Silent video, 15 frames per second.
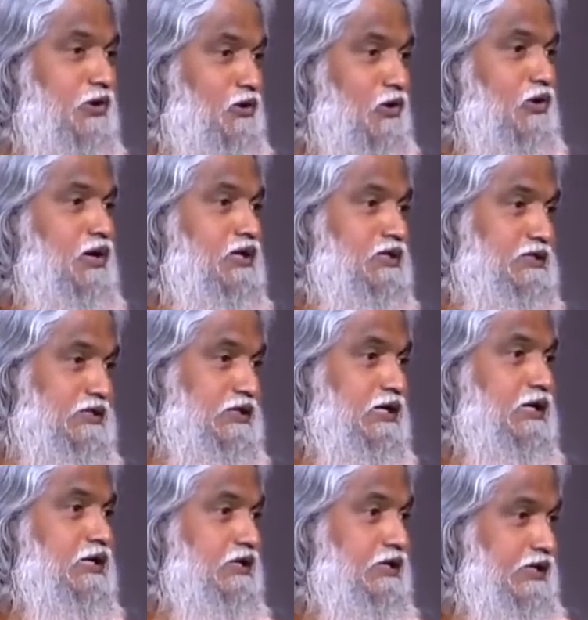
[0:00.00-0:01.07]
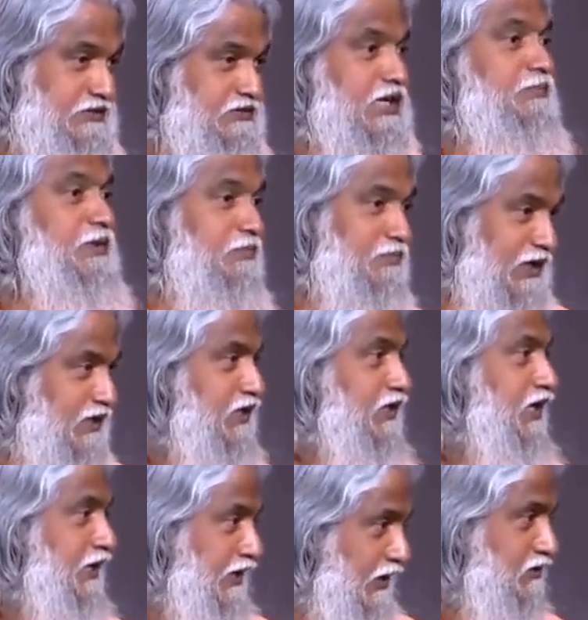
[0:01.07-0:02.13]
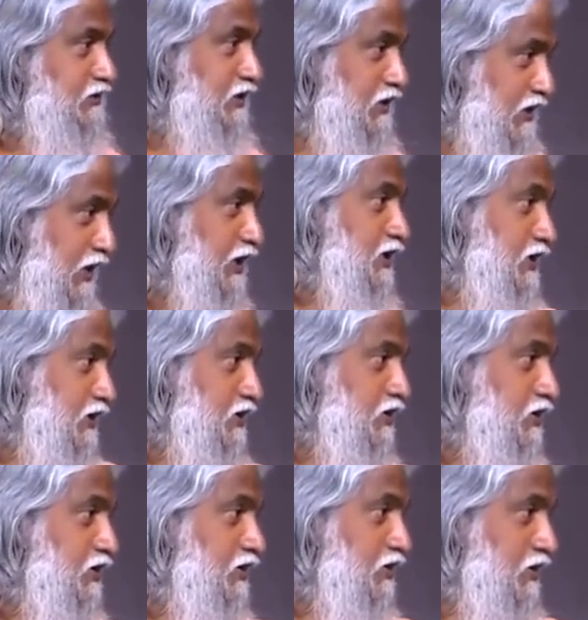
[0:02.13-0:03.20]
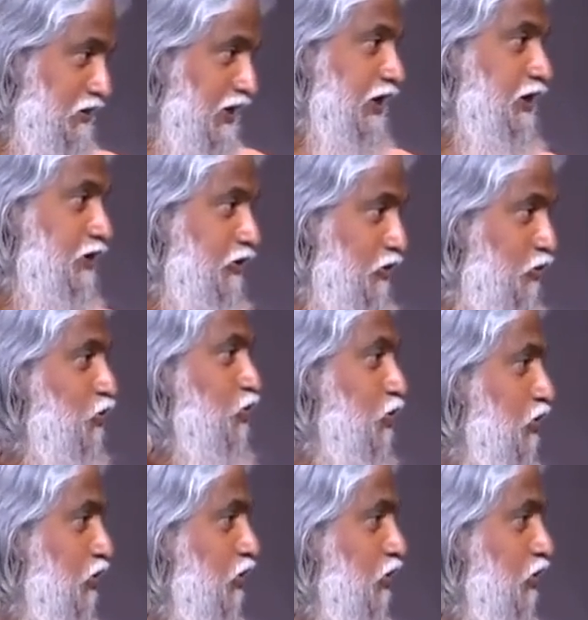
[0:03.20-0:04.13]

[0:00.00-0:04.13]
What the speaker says: Connor is coming back again next year, right? Right. You